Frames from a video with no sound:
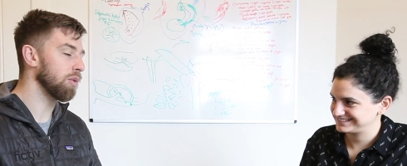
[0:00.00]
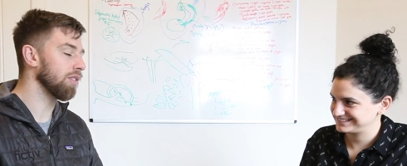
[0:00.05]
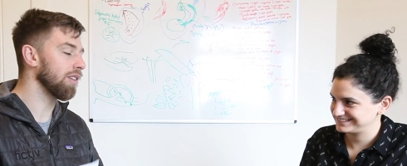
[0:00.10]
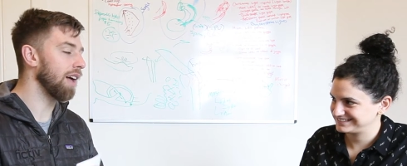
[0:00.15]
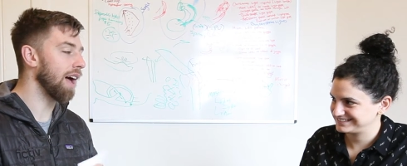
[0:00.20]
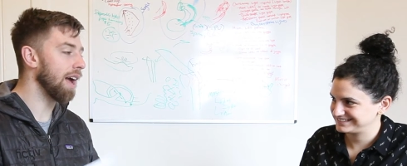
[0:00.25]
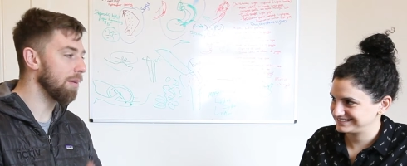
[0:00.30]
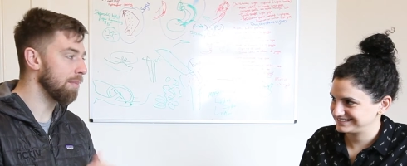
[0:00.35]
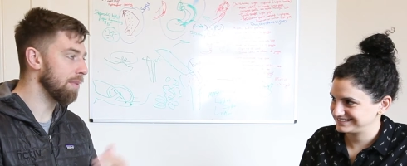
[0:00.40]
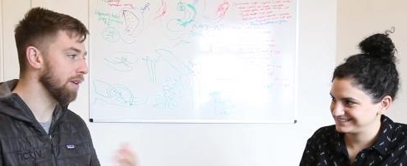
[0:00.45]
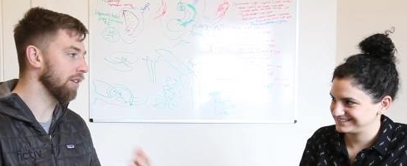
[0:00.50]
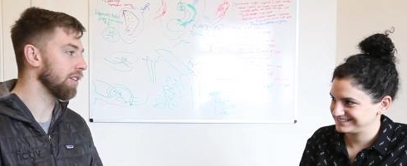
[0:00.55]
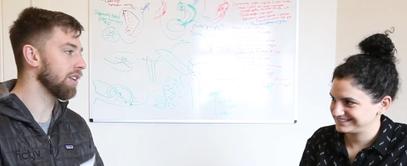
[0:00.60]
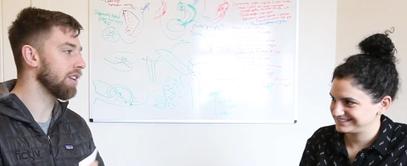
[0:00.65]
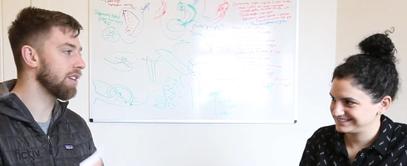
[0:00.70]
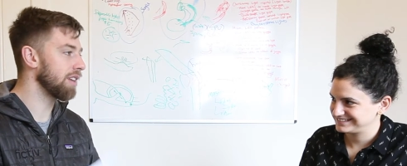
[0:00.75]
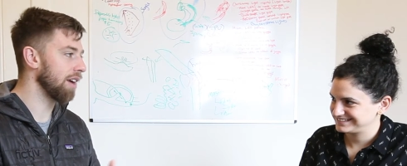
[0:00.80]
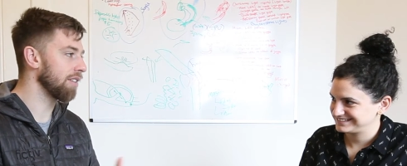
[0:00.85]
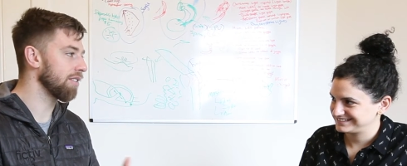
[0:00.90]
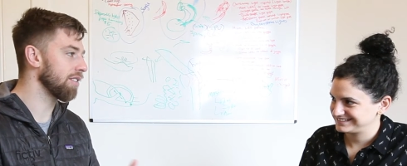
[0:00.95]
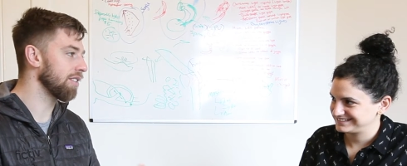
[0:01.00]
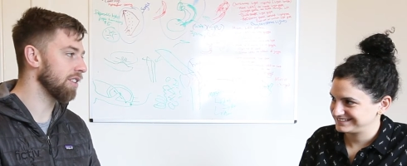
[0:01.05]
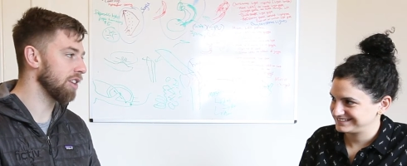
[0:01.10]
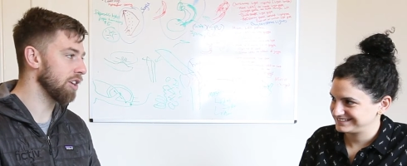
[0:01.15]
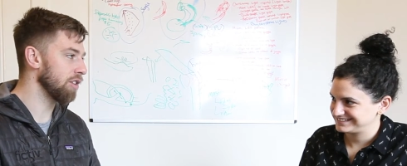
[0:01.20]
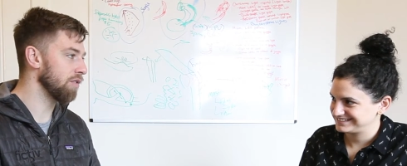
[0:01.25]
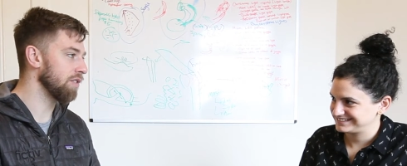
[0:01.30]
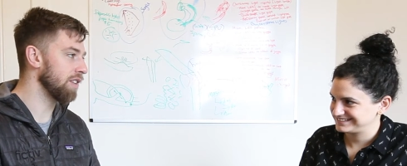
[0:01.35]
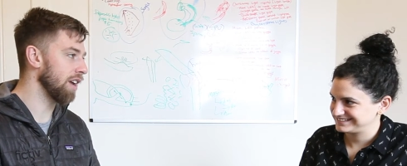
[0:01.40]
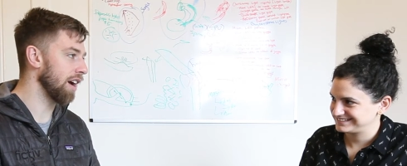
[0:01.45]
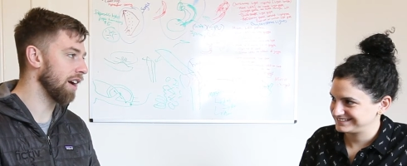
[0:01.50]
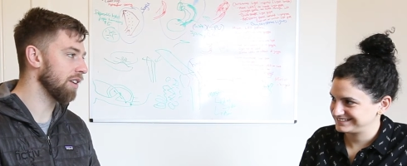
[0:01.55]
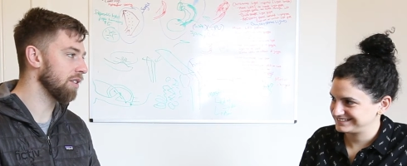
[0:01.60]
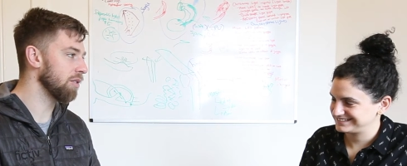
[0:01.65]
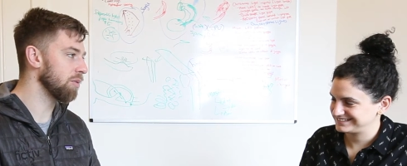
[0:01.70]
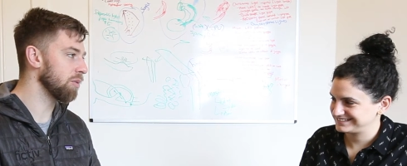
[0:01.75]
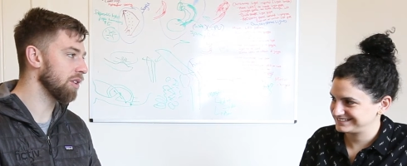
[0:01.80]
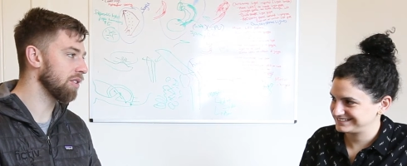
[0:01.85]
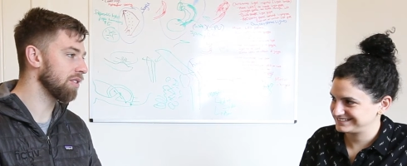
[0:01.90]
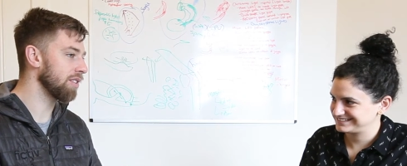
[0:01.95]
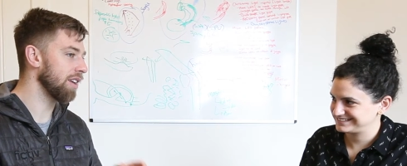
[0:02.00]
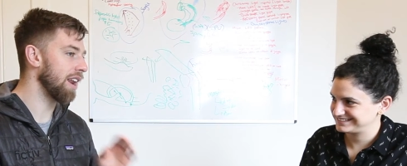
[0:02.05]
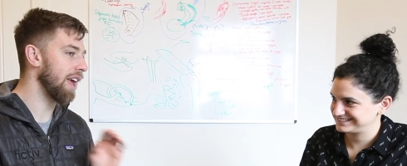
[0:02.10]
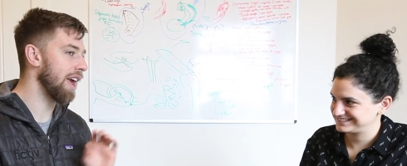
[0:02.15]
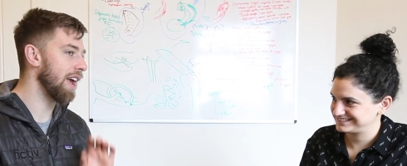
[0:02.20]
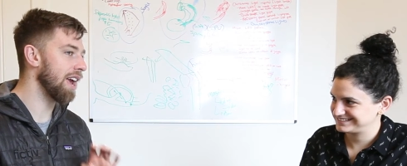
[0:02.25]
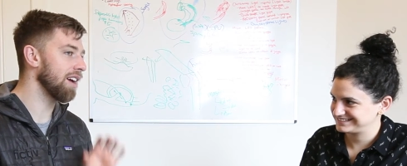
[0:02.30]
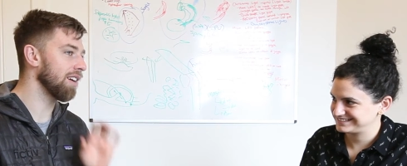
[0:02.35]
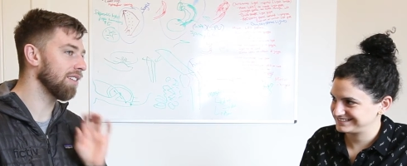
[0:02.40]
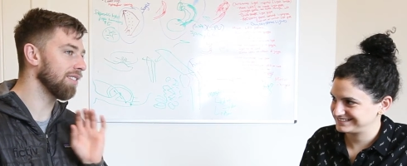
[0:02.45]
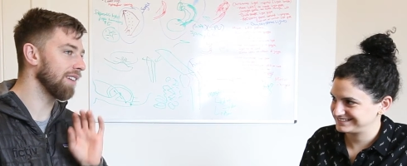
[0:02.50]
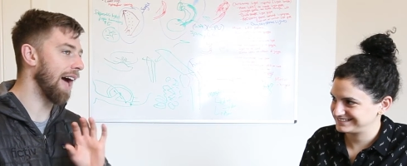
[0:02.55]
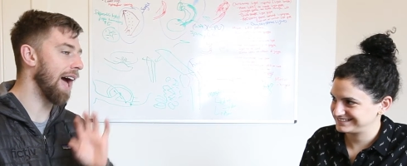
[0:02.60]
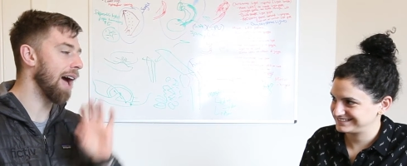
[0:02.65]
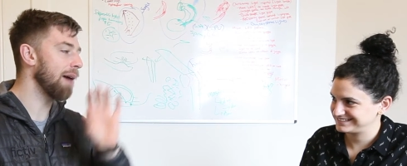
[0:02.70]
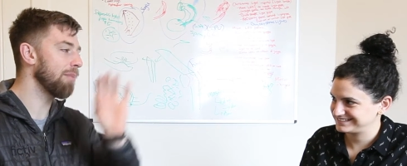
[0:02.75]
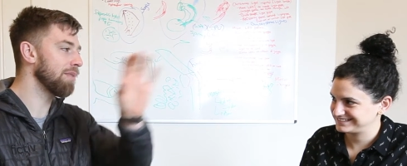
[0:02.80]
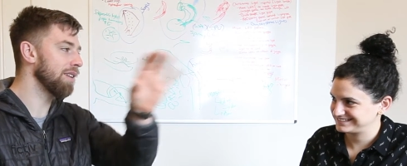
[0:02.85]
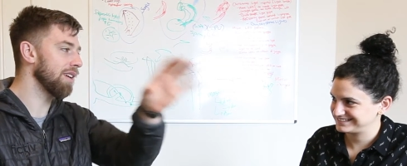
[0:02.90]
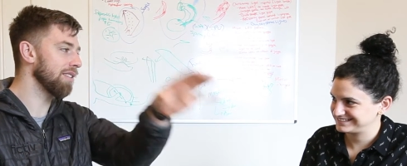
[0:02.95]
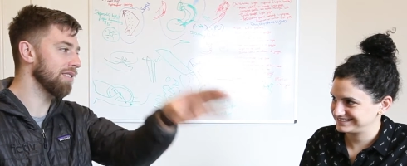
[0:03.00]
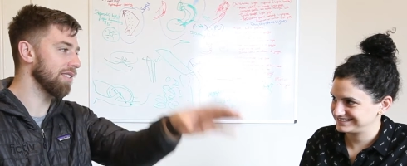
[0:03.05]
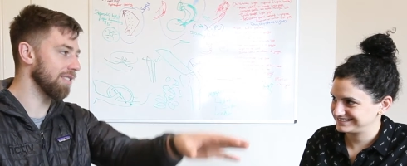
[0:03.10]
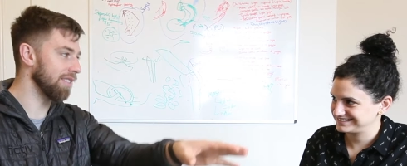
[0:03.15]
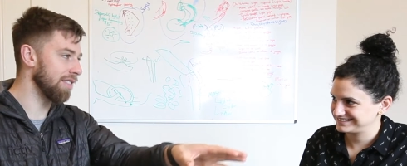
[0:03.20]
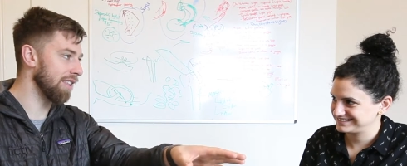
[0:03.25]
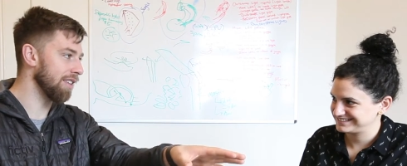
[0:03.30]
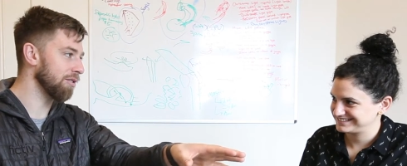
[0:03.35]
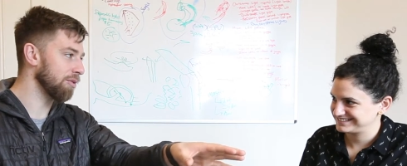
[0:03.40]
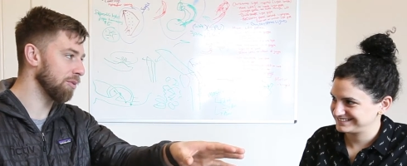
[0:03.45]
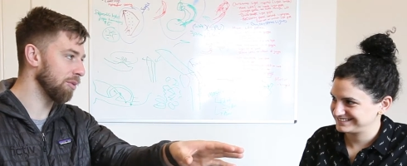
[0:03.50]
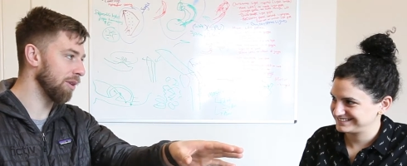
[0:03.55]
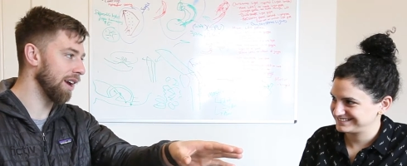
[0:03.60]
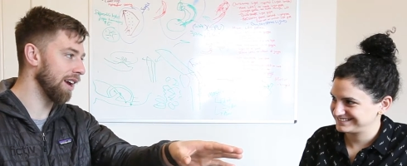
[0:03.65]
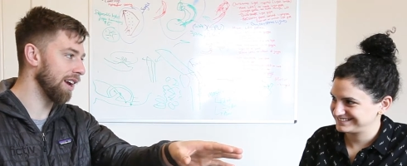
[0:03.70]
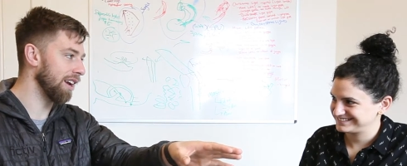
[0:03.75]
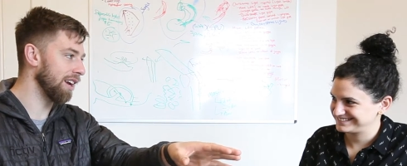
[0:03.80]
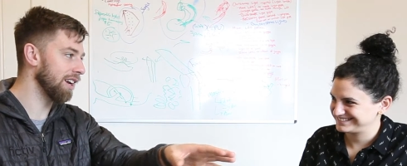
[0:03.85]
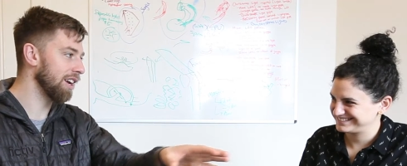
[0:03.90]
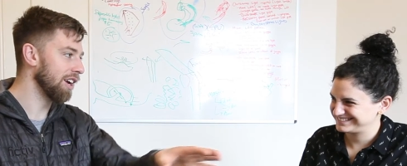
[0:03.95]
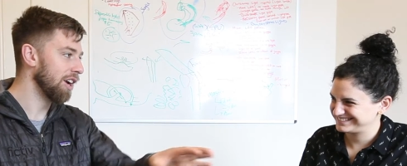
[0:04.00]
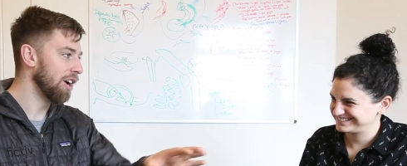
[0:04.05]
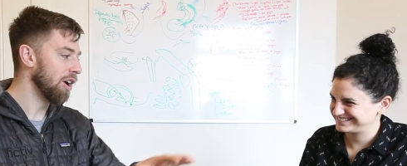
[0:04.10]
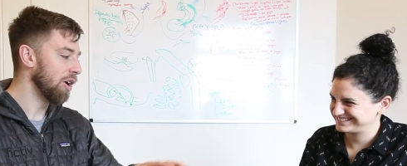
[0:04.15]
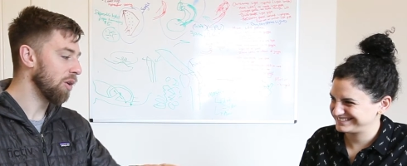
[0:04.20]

Speaker 1: reliability testing that you've done where you said, hey, a lab does it this way.